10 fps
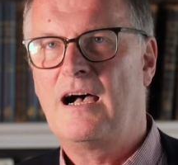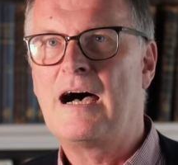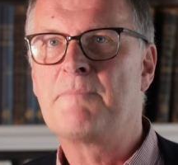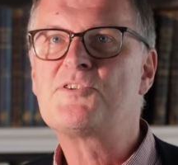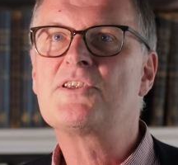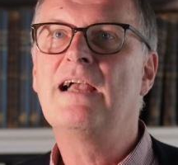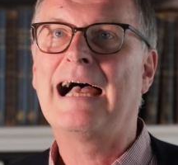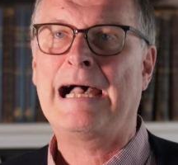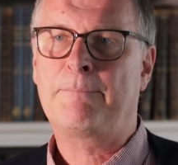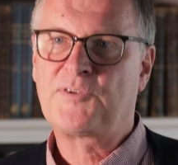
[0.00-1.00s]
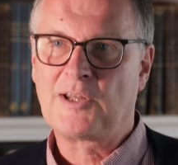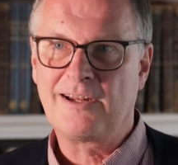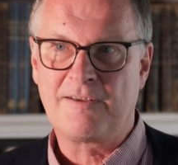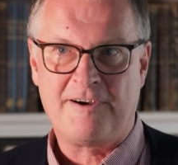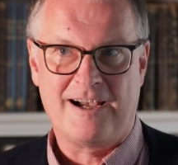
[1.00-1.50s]
I'm
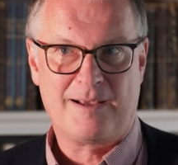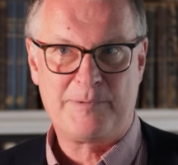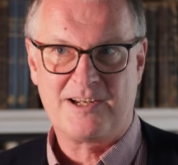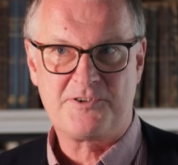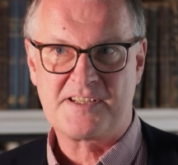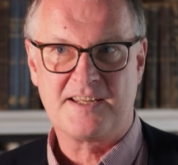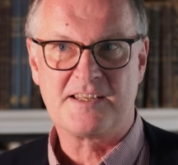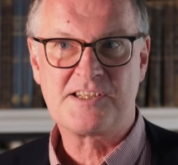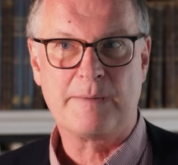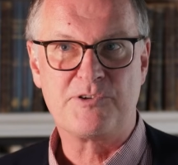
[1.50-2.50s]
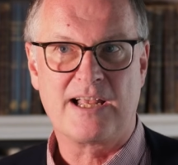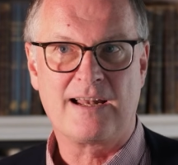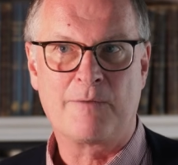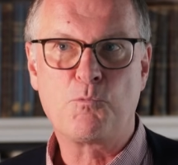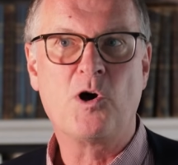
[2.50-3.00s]
absolutely fired up and interested in this
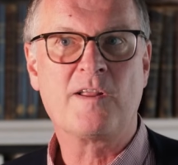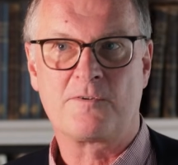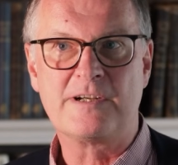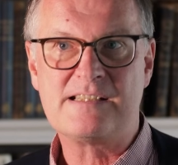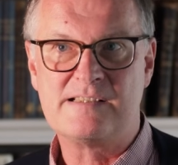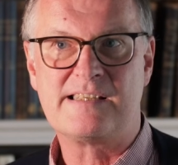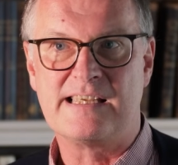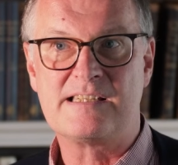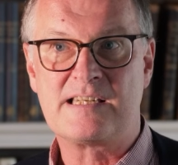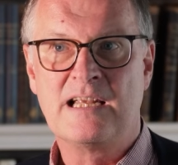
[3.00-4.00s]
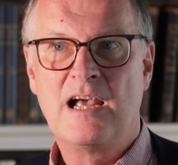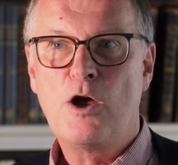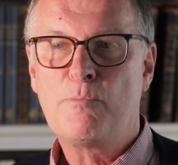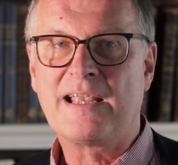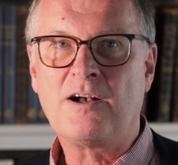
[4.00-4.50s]
subject. And one of the reasons is
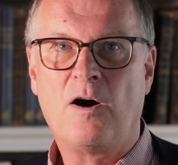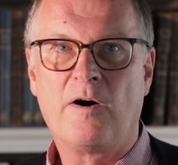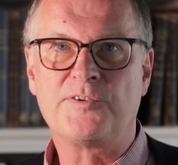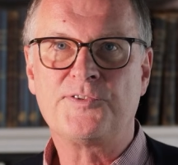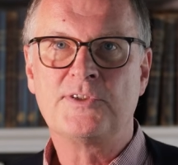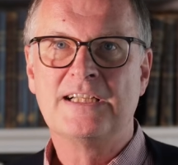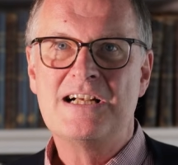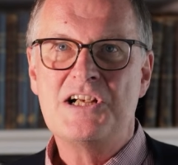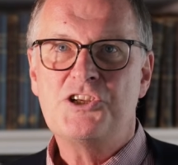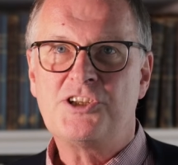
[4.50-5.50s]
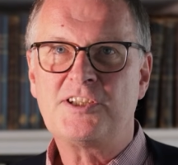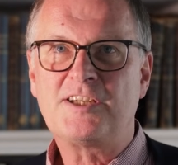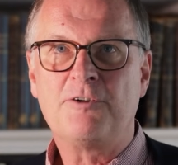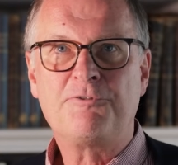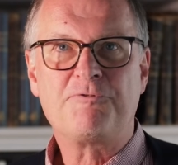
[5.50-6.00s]
because
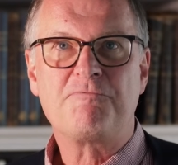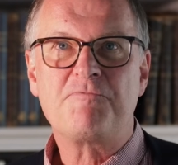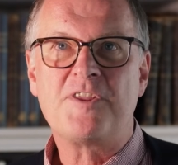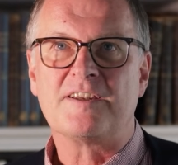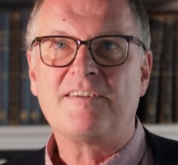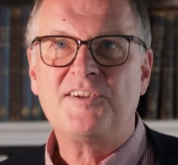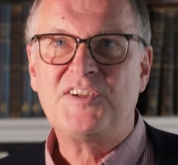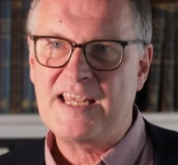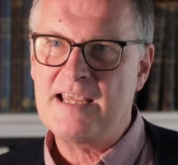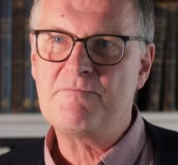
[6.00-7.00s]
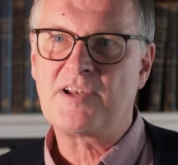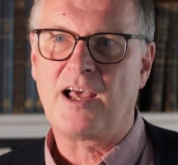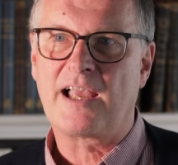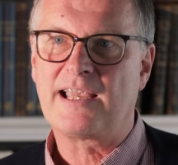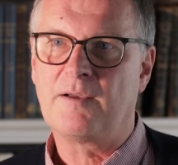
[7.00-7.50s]
stuff that seemed
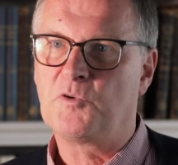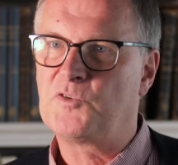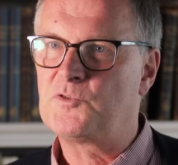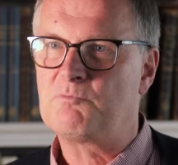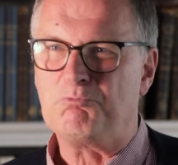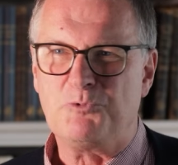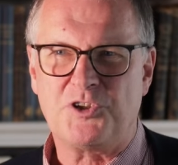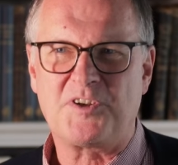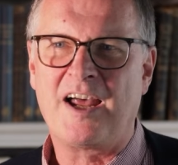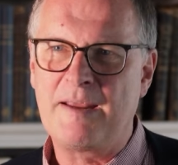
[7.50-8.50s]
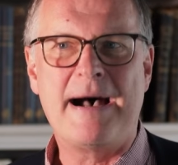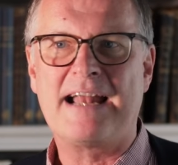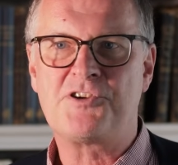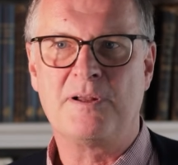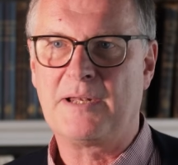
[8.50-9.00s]
like it was just
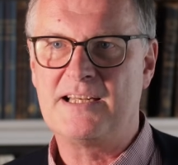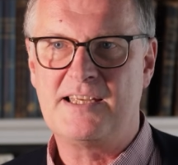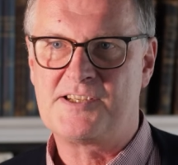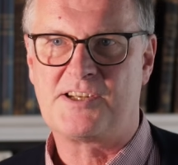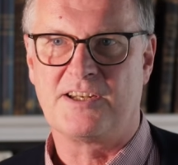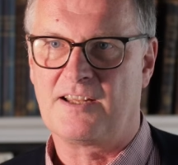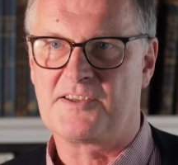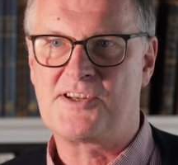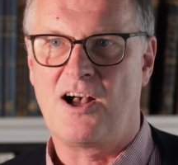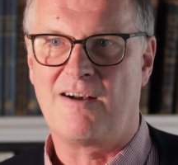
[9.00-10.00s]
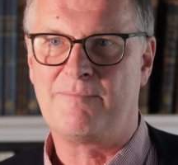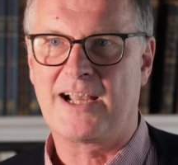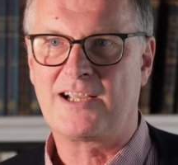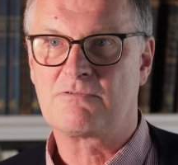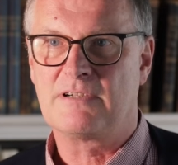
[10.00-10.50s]
unimaginably distant at the start of
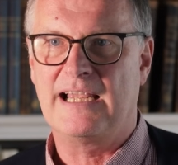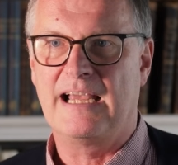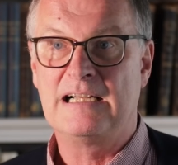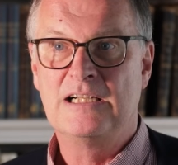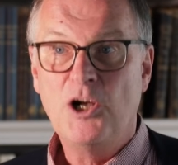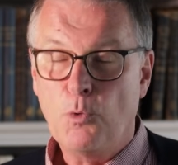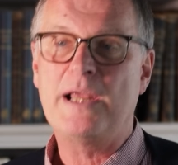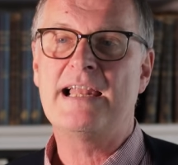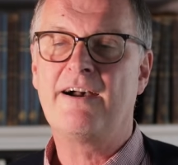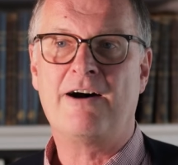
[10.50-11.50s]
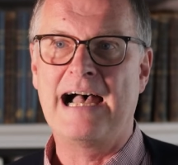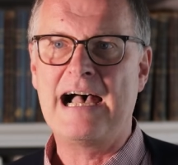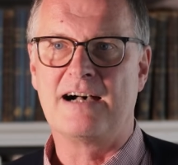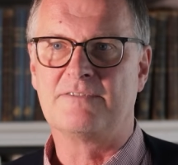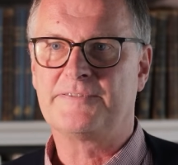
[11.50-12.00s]
my career, we now
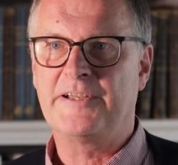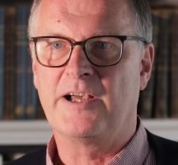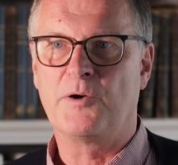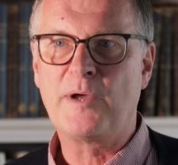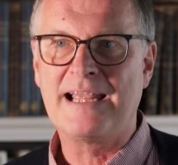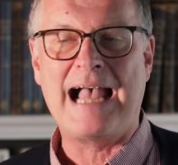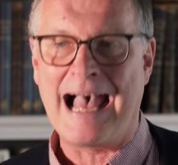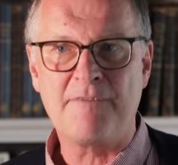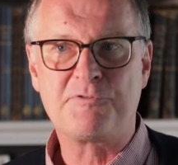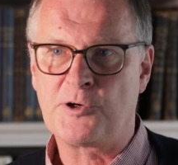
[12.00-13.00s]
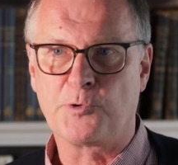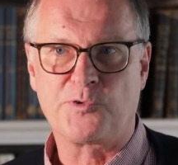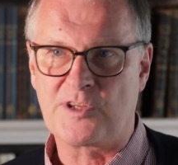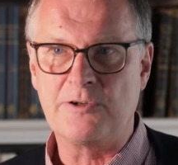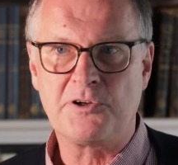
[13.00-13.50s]
have. You know, we have
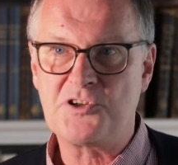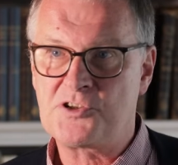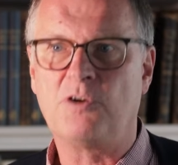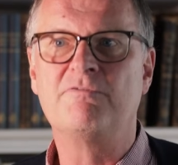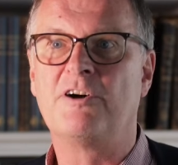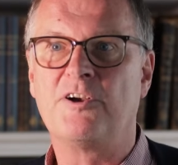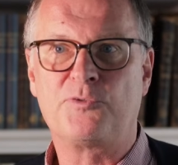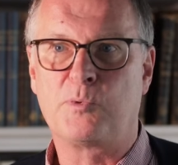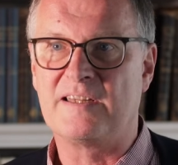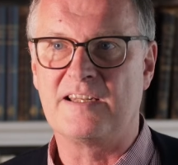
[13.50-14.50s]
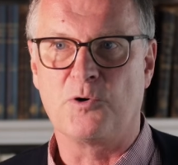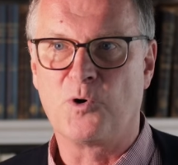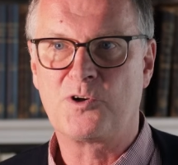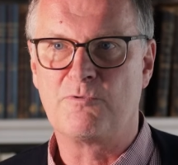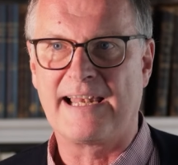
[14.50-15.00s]
tools that you can just converse with in
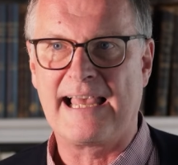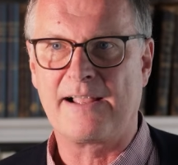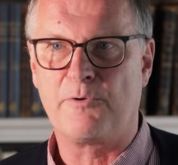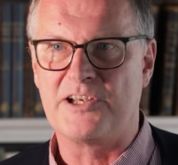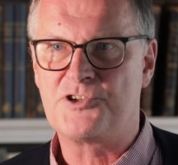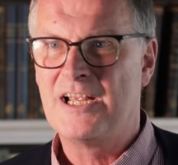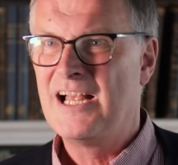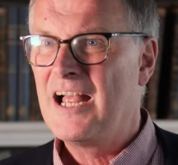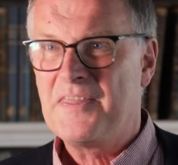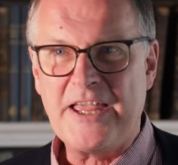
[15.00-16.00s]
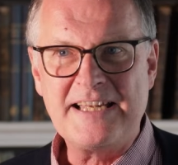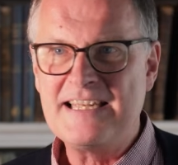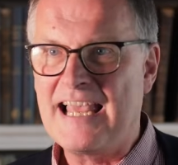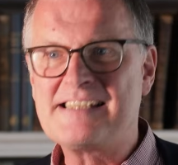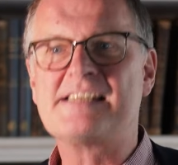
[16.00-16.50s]
ordinary language. They
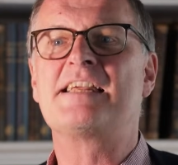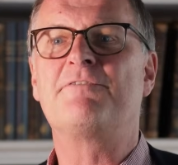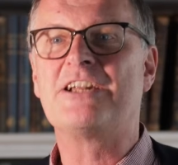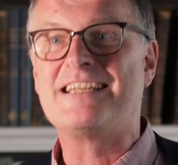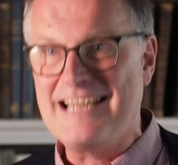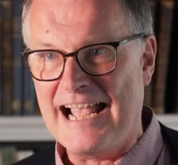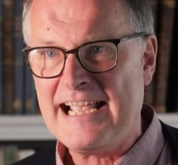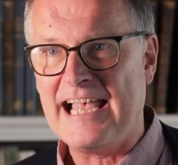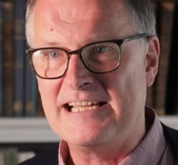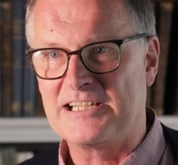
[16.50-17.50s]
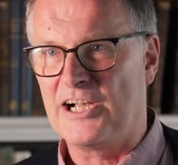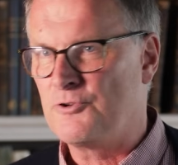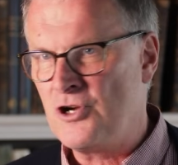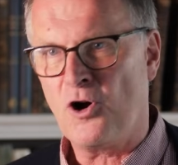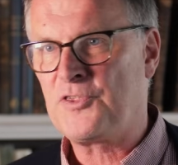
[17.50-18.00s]
didn't exist even a decade ago.
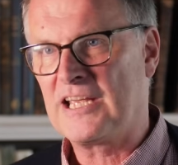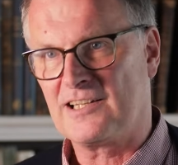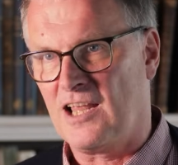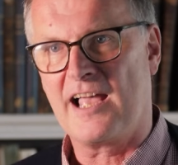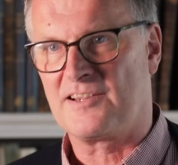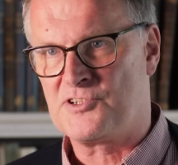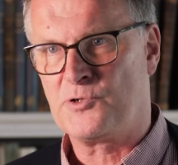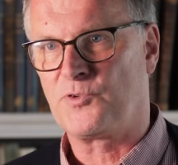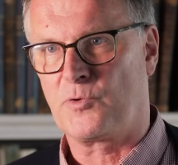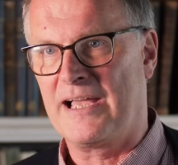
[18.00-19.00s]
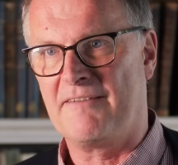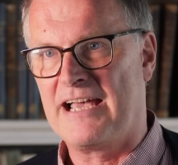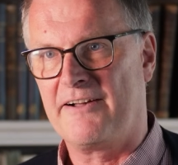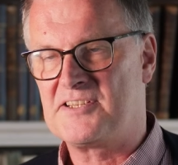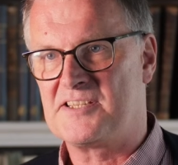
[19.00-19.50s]
Nothing like the tools that we have
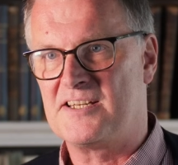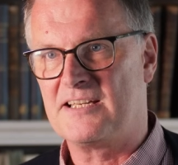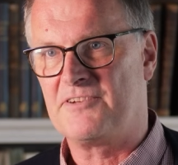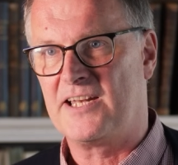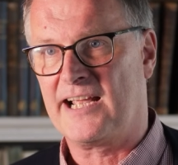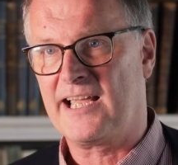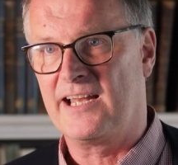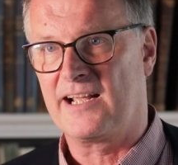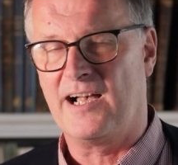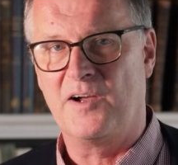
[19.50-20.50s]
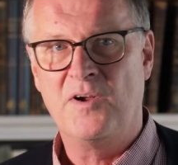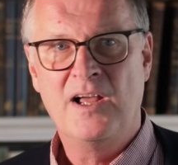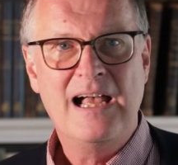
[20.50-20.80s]
now existed even a decade ago.